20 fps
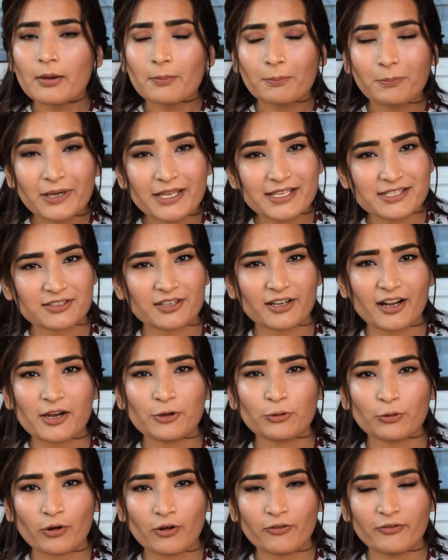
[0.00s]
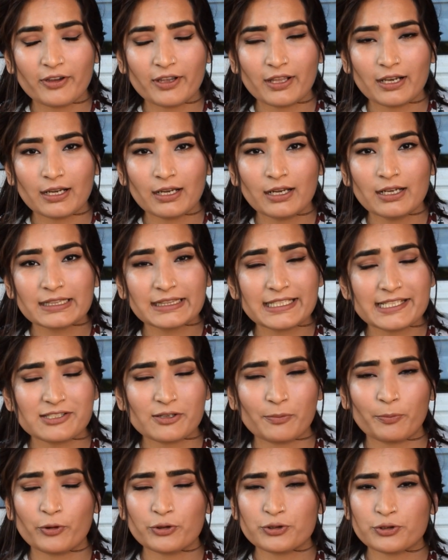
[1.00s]
Please try to avail these
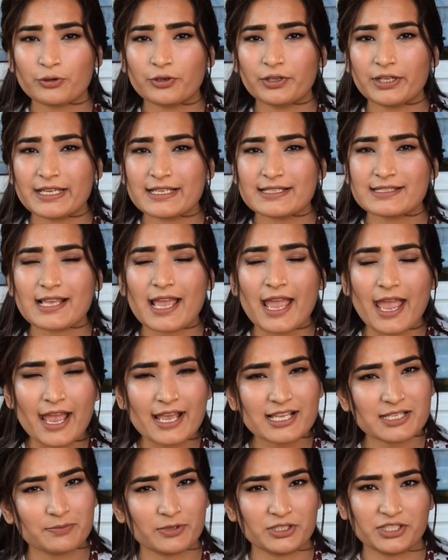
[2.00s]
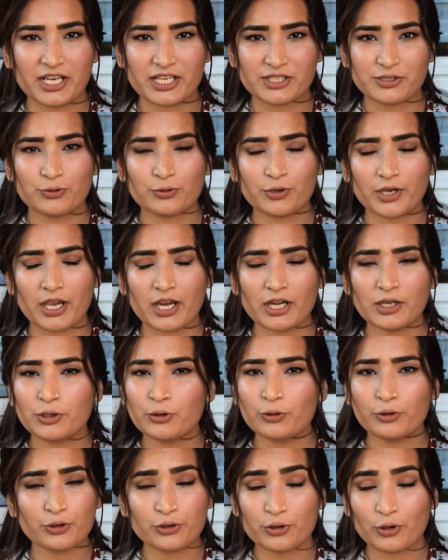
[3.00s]
opportunities as much as you can
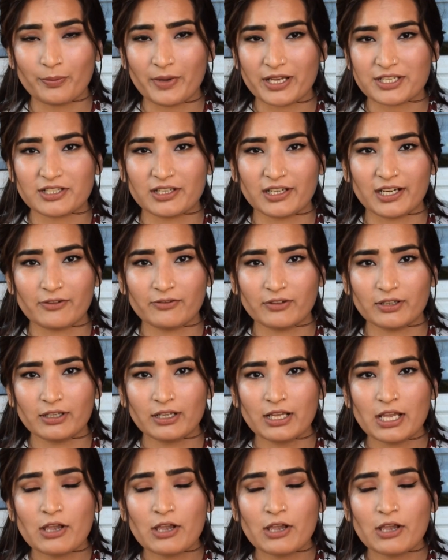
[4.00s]
during your bachelor level,